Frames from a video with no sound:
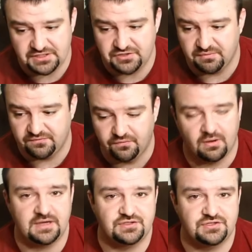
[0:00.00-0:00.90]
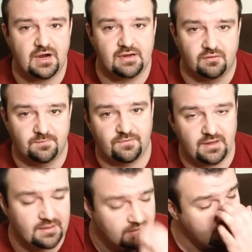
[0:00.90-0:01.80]
Age 2 before I try
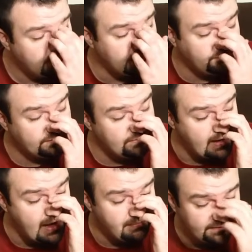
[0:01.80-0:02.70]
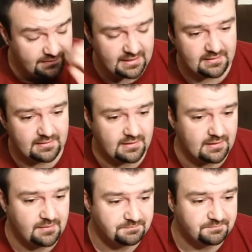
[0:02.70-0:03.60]
Homefront. But I guess we'll see what happens and, uh,